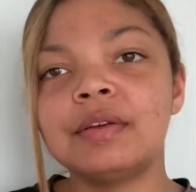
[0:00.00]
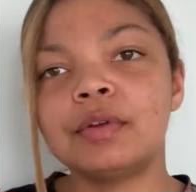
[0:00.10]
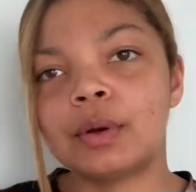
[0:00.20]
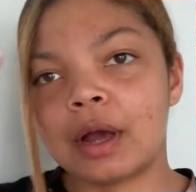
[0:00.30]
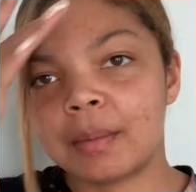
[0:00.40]
even
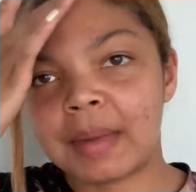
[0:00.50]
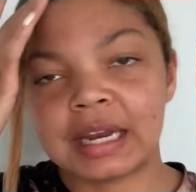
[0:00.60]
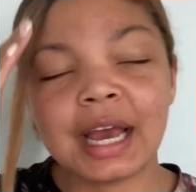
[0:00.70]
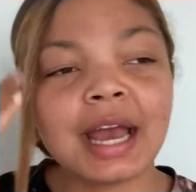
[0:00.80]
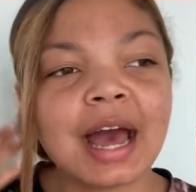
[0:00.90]
know how many
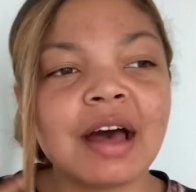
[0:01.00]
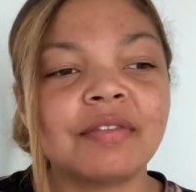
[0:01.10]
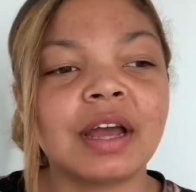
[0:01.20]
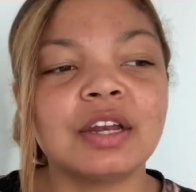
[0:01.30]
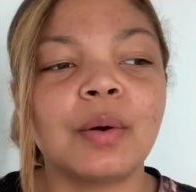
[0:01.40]
I have.
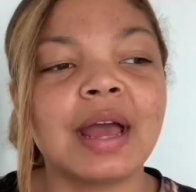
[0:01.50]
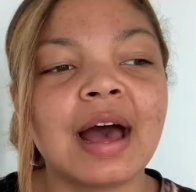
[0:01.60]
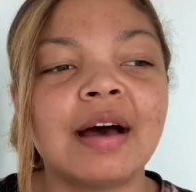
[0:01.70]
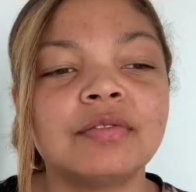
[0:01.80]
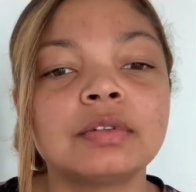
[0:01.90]
I know I
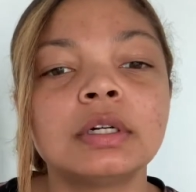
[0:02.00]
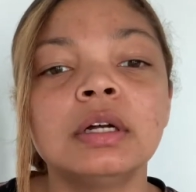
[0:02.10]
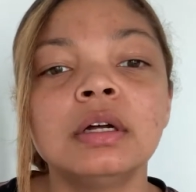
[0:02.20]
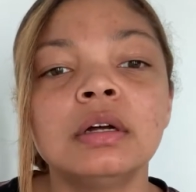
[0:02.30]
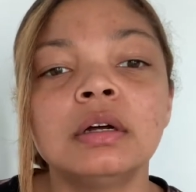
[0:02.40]
have
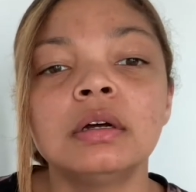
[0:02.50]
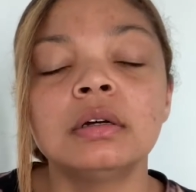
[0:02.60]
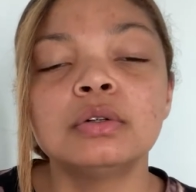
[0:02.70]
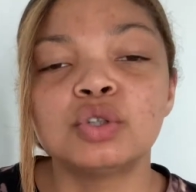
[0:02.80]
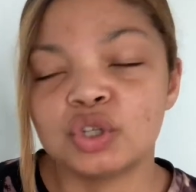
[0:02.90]

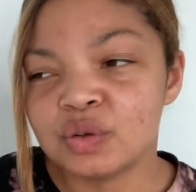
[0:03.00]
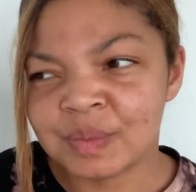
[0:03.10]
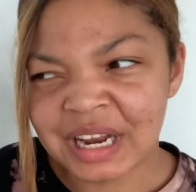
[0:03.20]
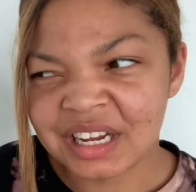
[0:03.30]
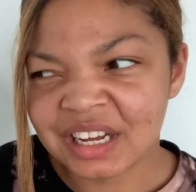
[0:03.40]
too
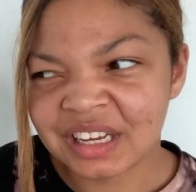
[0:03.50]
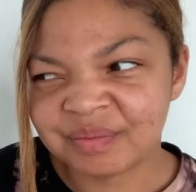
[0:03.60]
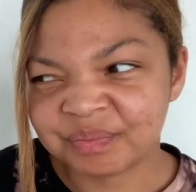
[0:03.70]
many. 1,